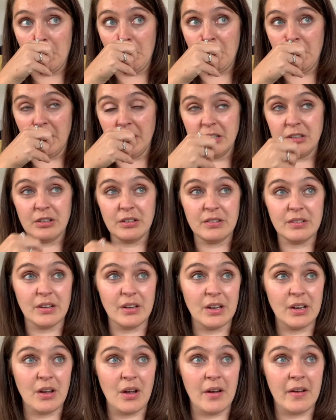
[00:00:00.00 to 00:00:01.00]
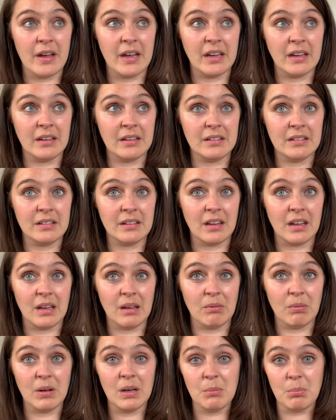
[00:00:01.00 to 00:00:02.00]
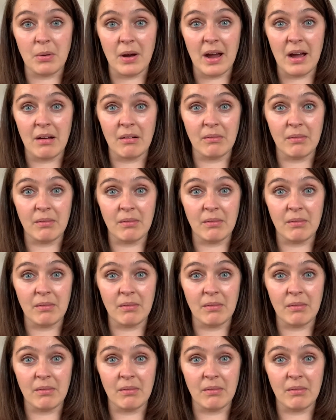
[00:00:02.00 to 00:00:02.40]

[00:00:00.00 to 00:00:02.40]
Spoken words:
but it just started going like really brown,